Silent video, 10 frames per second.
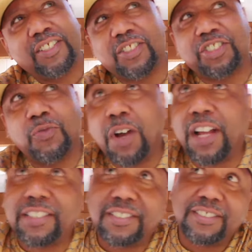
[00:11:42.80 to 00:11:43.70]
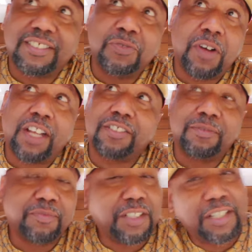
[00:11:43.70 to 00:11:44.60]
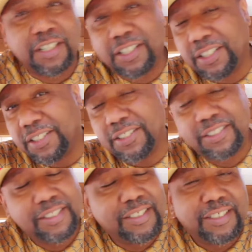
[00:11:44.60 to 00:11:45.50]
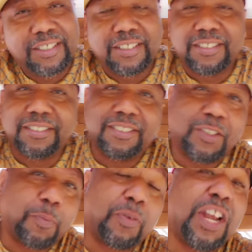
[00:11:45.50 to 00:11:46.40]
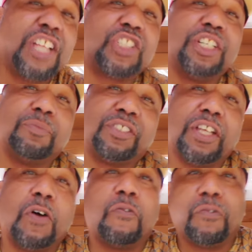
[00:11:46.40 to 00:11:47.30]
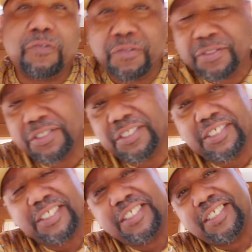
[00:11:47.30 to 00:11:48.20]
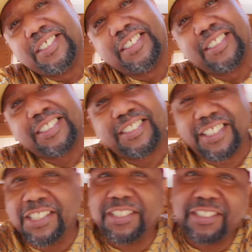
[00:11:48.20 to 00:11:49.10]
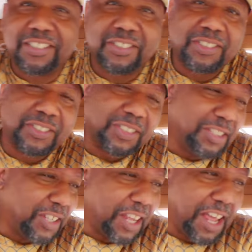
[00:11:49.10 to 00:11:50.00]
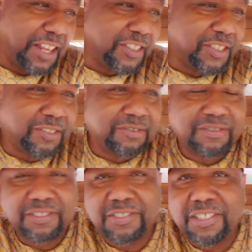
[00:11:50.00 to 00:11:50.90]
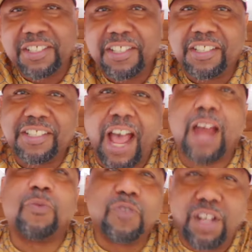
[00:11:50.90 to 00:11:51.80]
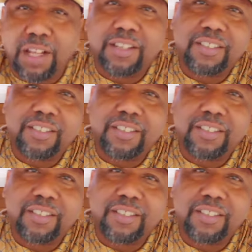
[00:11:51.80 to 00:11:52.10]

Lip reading: So she watched him, you know, pleasure himself until he, you know, got him one.